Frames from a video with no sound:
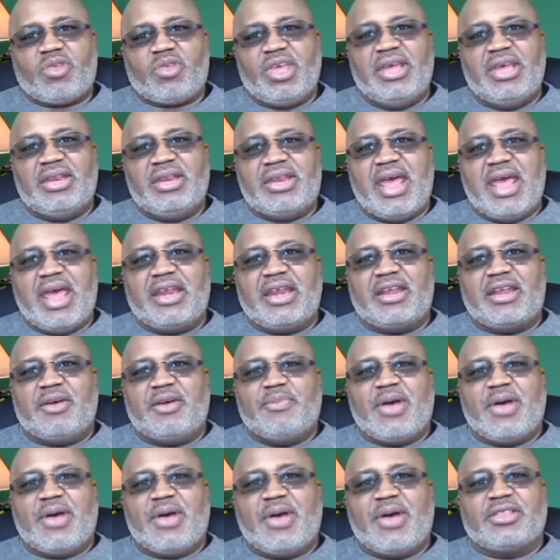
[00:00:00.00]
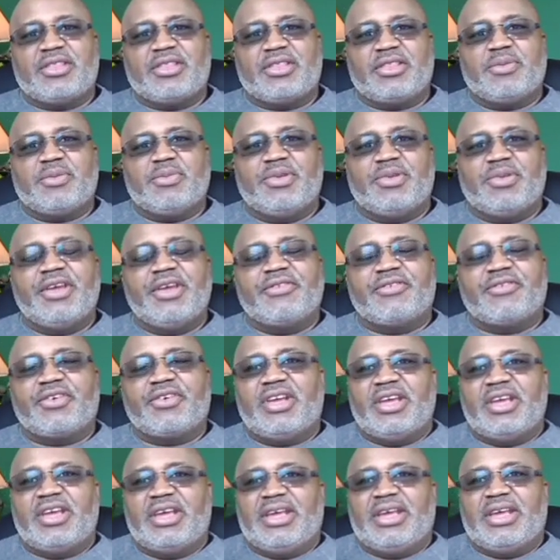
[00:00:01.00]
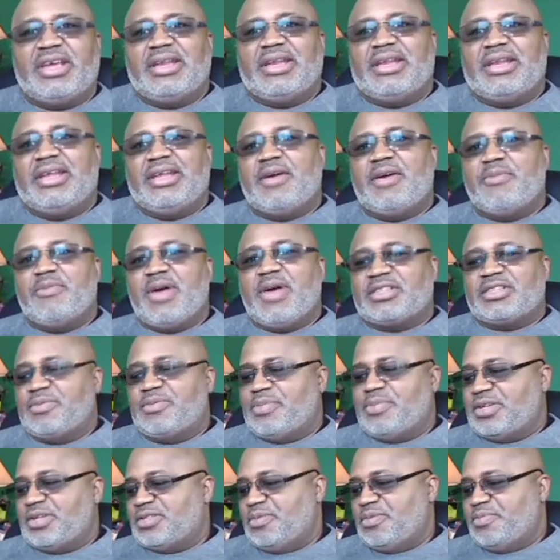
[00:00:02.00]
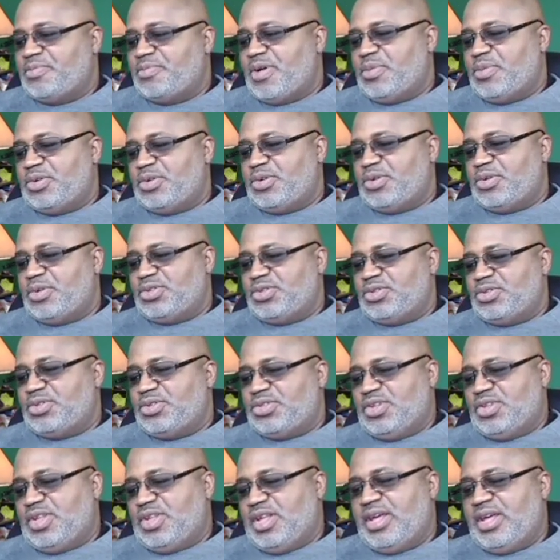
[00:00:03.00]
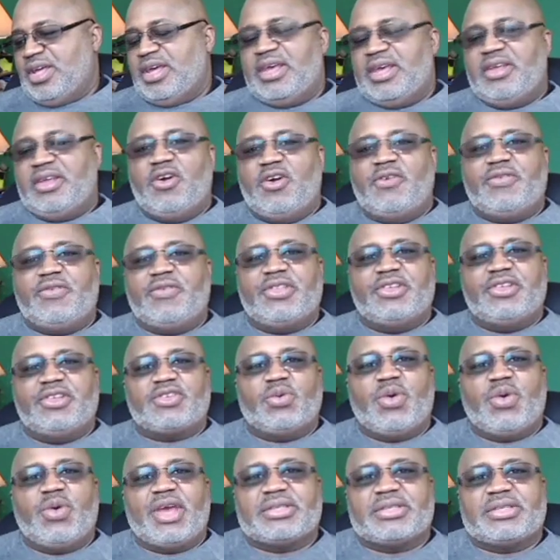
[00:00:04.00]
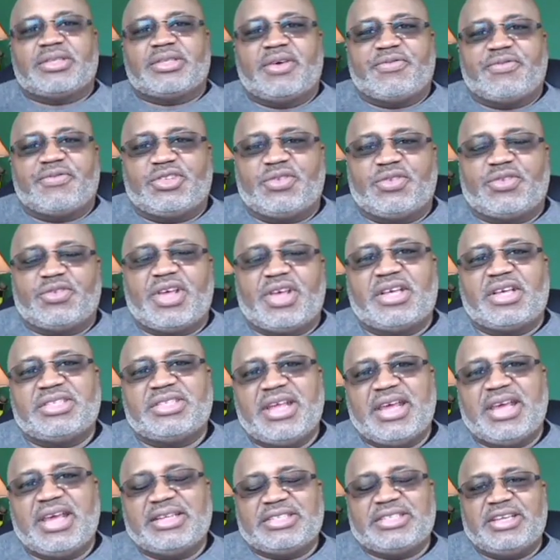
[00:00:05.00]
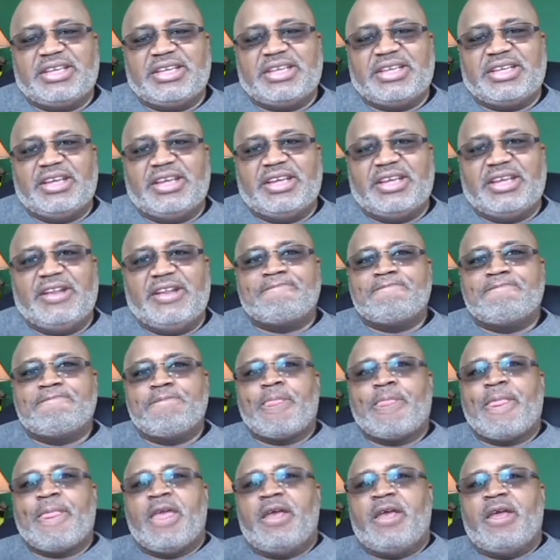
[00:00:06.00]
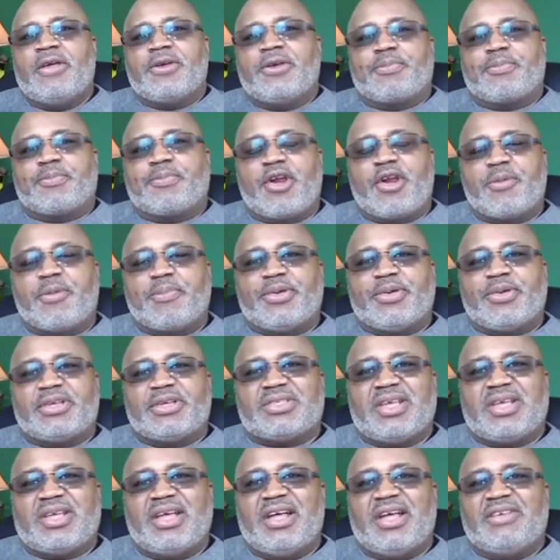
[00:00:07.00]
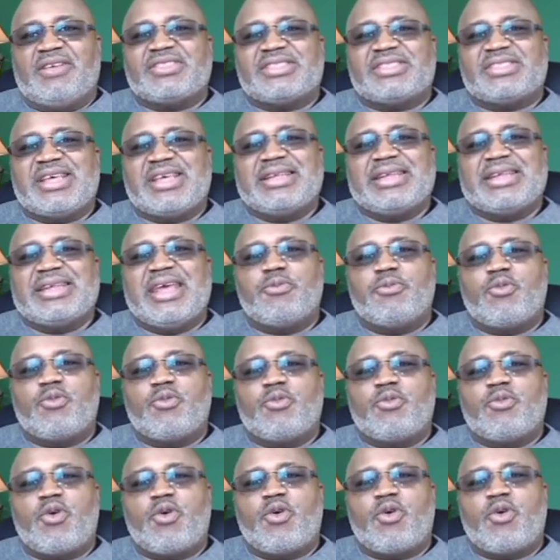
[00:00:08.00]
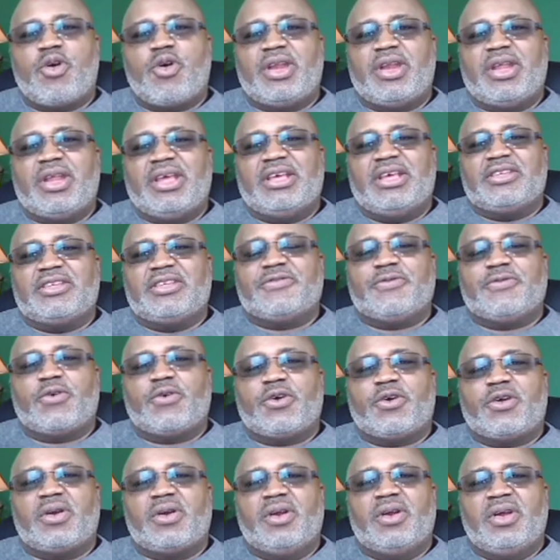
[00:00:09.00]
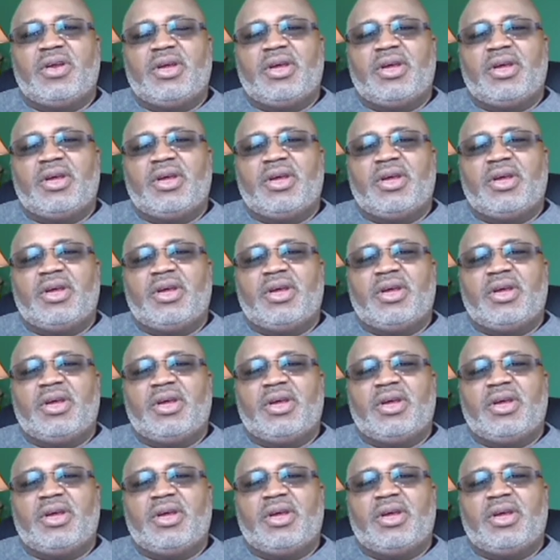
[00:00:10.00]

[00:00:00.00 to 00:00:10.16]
and not about the believer. And and, and I'm about to bust some bubbles, and, and hopefully this will wake us up for 2019. The purpose of Sunday morning is for